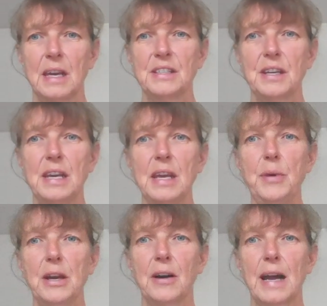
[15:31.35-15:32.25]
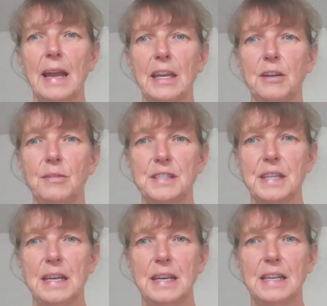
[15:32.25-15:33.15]
So here we are,
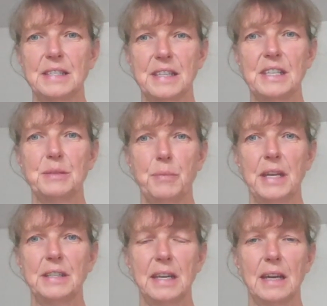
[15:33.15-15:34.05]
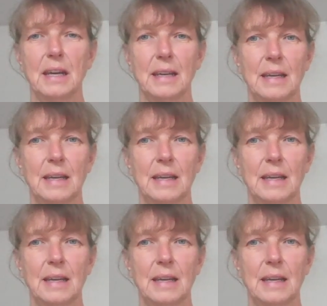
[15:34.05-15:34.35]
accuracy is this bit here.